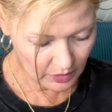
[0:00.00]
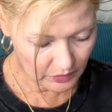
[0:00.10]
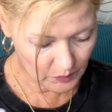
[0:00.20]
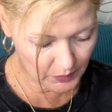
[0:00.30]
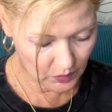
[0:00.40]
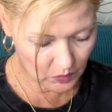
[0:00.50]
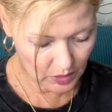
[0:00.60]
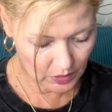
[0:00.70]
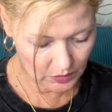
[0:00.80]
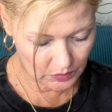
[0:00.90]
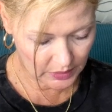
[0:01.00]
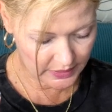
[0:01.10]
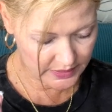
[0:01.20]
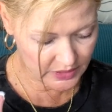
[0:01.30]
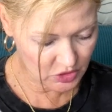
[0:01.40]
The boho
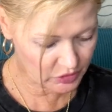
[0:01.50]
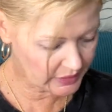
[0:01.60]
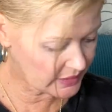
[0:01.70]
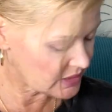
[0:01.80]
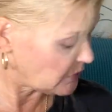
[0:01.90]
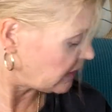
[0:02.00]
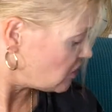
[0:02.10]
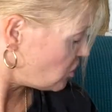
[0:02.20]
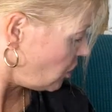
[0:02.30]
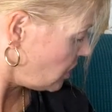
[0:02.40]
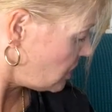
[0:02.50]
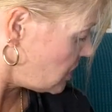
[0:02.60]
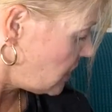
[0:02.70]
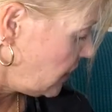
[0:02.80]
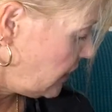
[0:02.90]
uh, citrine spice jars.